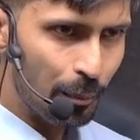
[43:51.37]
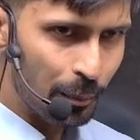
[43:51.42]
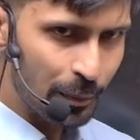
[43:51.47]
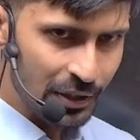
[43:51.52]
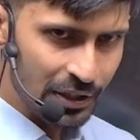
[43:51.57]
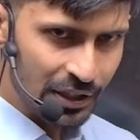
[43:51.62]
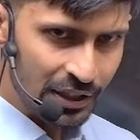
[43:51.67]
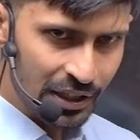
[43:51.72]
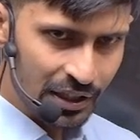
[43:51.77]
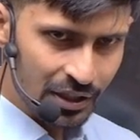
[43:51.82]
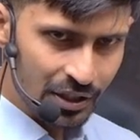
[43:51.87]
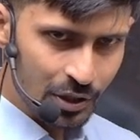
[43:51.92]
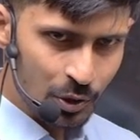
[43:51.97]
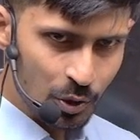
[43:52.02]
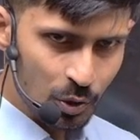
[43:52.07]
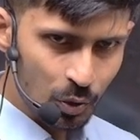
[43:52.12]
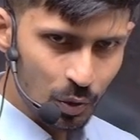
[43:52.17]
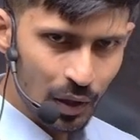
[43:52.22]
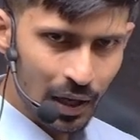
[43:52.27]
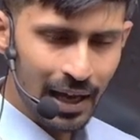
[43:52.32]
This
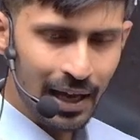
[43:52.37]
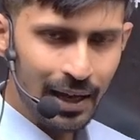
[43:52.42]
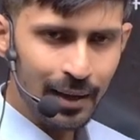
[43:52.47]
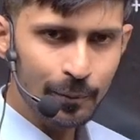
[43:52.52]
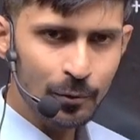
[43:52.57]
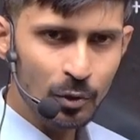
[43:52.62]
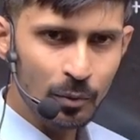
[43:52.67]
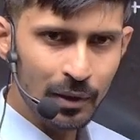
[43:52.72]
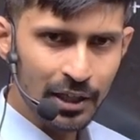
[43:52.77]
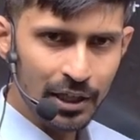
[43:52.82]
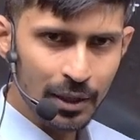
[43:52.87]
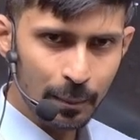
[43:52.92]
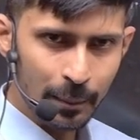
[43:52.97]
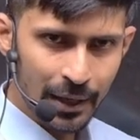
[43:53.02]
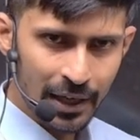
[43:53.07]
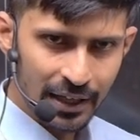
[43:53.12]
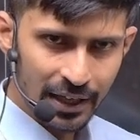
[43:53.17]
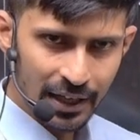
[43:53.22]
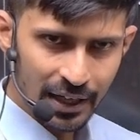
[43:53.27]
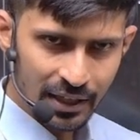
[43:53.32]
2 I have to multiply
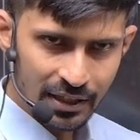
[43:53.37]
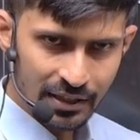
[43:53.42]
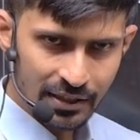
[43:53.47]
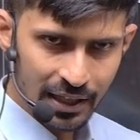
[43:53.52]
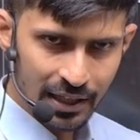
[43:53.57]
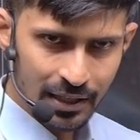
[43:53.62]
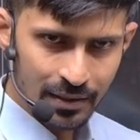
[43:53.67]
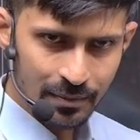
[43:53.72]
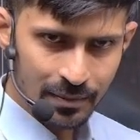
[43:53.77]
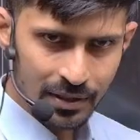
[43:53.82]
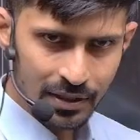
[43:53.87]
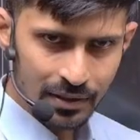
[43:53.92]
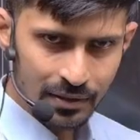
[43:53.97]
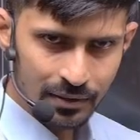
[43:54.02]
x times.